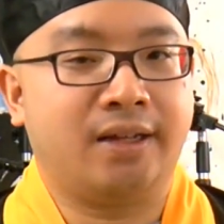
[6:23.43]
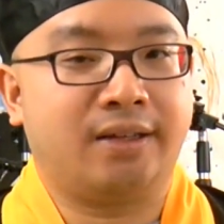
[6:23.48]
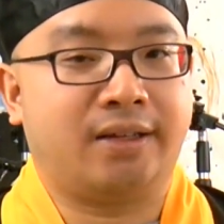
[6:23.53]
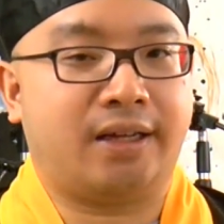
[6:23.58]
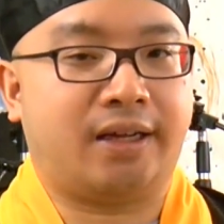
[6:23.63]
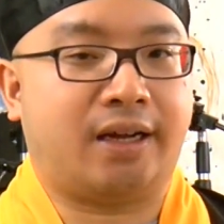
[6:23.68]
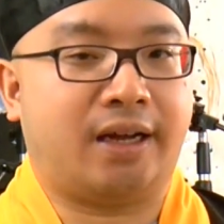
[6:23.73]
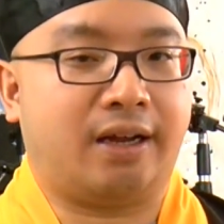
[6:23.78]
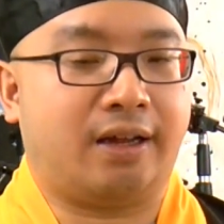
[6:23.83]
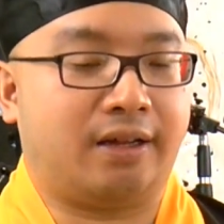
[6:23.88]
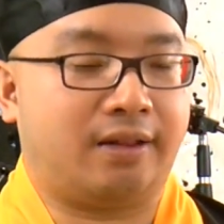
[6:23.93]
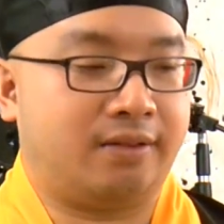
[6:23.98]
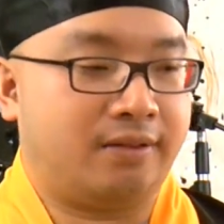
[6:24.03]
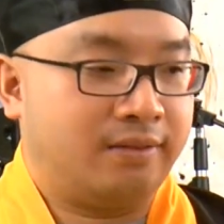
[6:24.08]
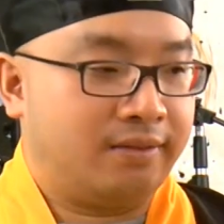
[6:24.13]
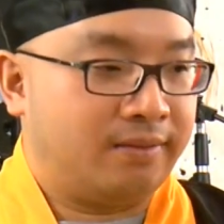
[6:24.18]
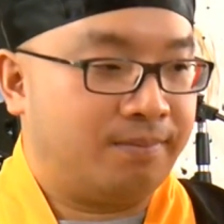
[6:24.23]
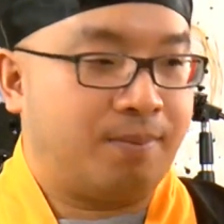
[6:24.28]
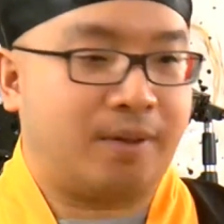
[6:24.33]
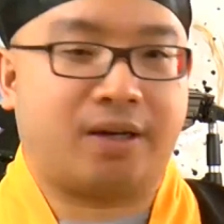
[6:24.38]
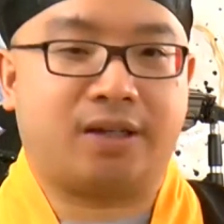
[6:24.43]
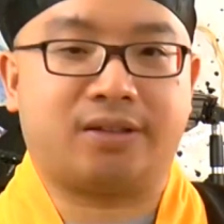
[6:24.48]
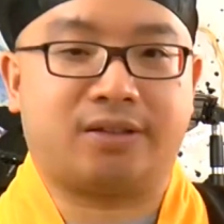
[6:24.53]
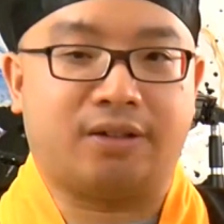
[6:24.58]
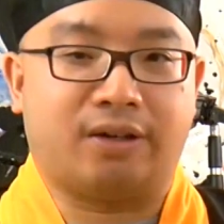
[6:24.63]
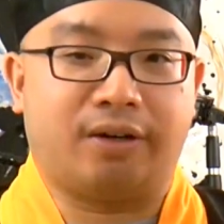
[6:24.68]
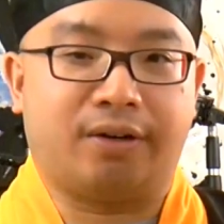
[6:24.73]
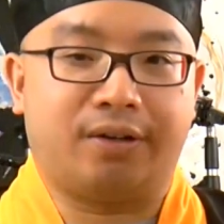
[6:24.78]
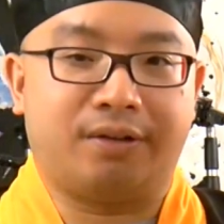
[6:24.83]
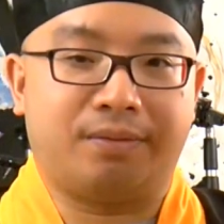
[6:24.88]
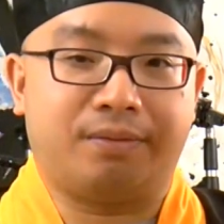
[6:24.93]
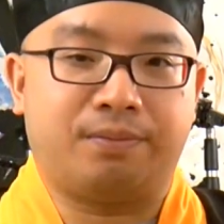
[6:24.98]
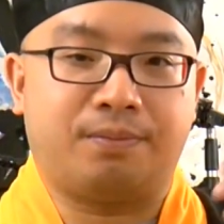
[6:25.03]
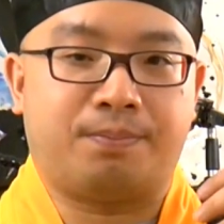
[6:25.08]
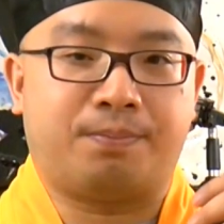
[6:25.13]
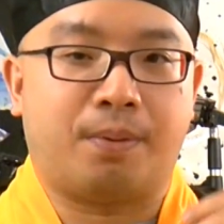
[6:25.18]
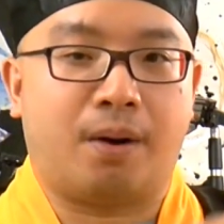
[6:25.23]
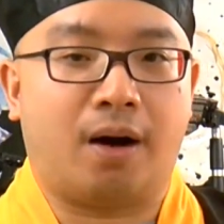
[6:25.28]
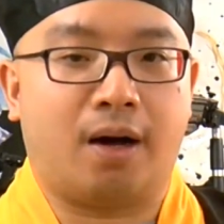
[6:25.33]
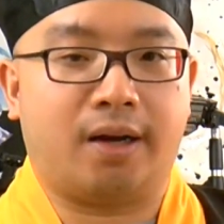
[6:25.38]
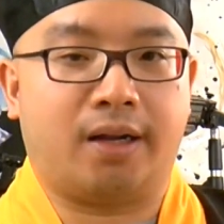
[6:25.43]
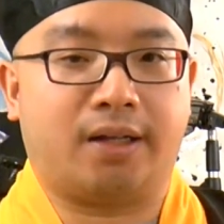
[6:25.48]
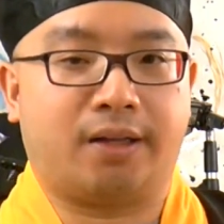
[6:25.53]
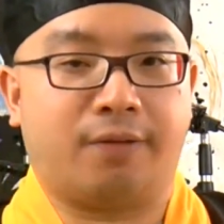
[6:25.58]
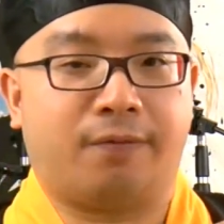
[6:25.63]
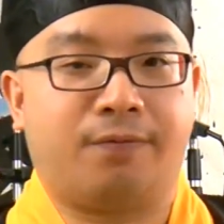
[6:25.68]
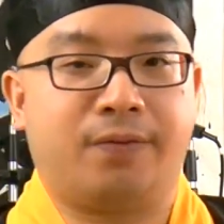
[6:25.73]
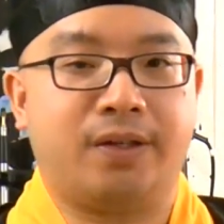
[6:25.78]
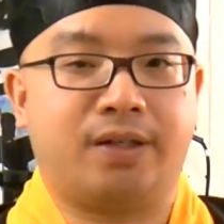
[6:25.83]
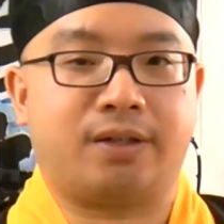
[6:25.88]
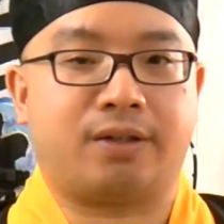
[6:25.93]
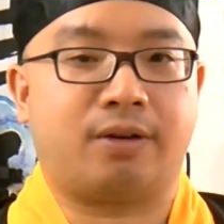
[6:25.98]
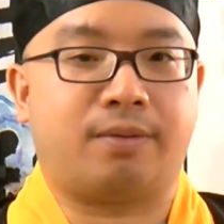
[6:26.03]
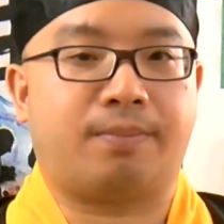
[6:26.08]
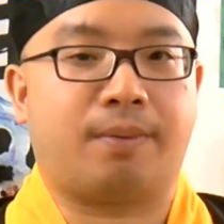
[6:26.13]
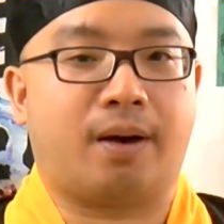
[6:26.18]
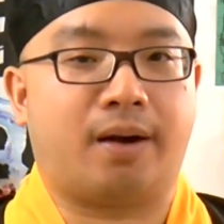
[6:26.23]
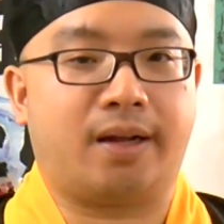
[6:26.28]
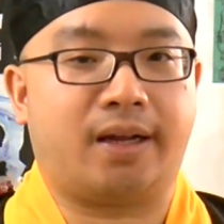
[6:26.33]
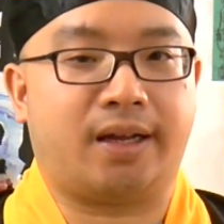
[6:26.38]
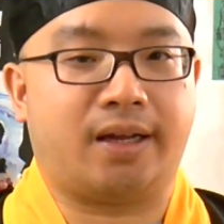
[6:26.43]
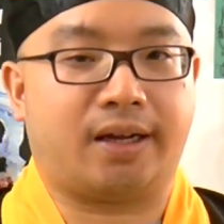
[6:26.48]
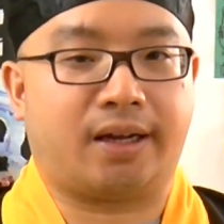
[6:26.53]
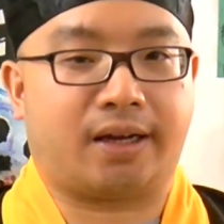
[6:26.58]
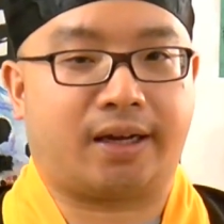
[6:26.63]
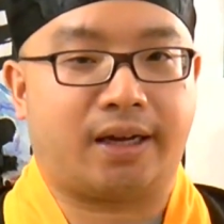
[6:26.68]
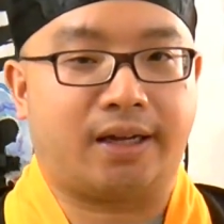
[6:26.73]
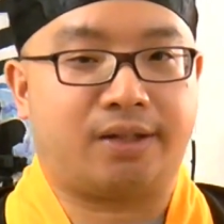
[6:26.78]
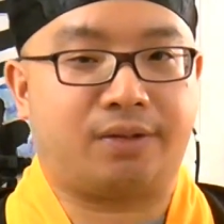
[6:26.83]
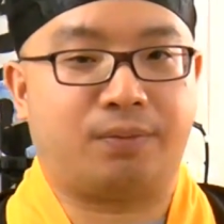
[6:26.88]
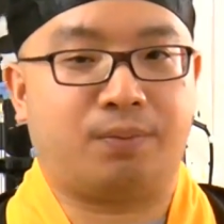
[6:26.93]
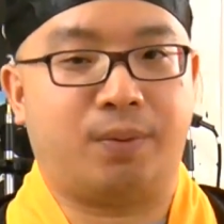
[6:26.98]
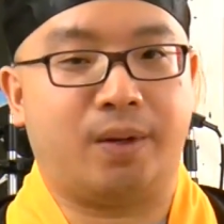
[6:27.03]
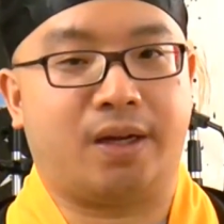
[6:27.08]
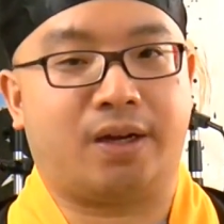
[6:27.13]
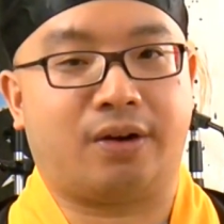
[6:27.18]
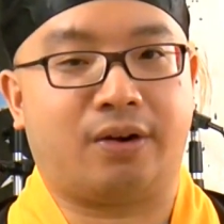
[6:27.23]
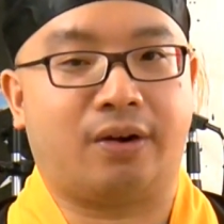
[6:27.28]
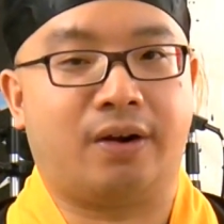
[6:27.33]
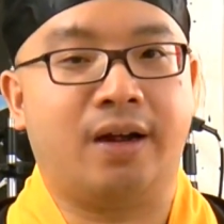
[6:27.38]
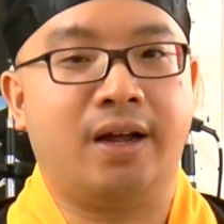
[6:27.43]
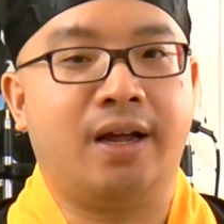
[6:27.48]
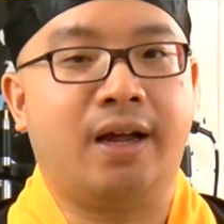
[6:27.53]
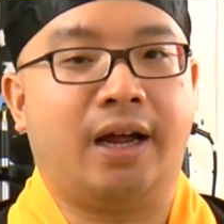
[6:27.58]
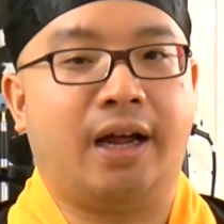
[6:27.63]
They can, because their body, the physical body, gets weaker,